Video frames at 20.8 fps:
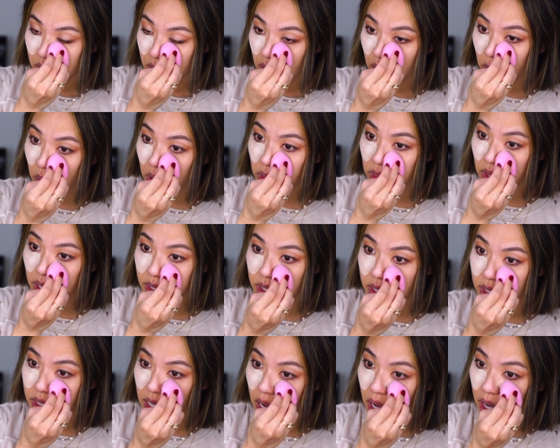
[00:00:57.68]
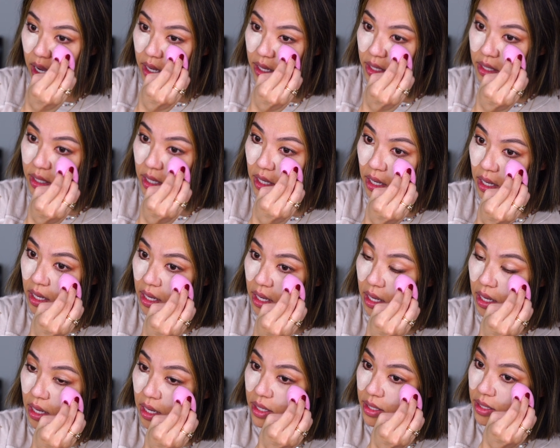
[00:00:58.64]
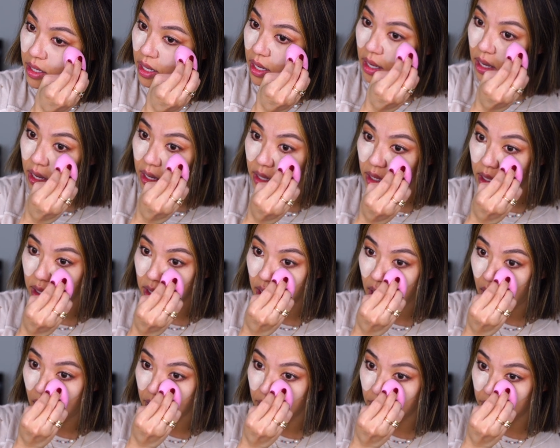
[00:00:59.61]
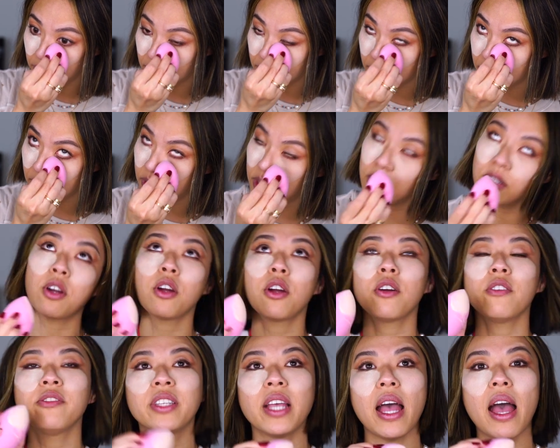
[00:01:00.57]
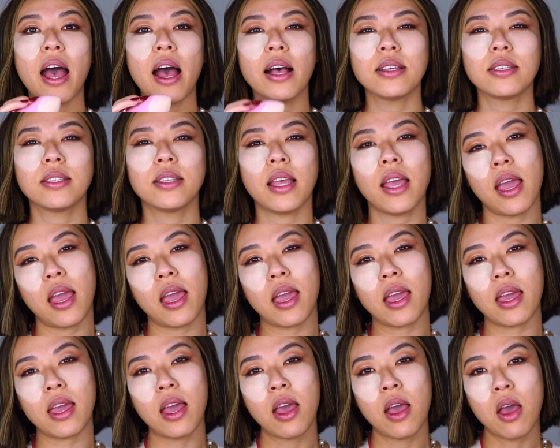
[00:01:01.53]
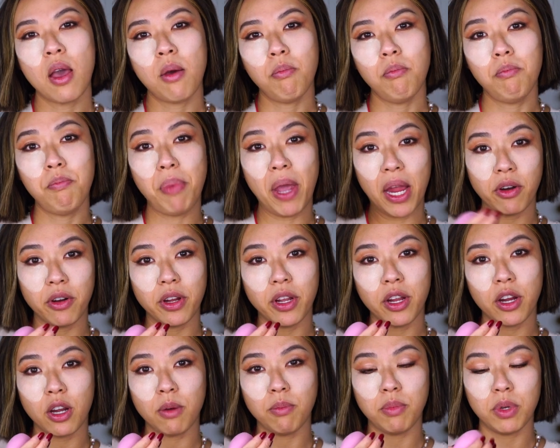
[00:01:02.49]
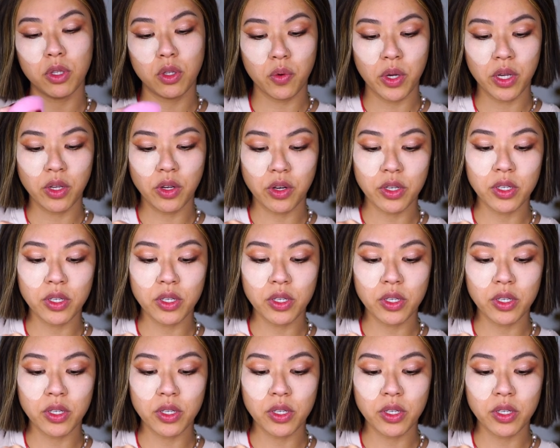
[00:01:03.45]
Now what this does is it kind of serves as a barrier between your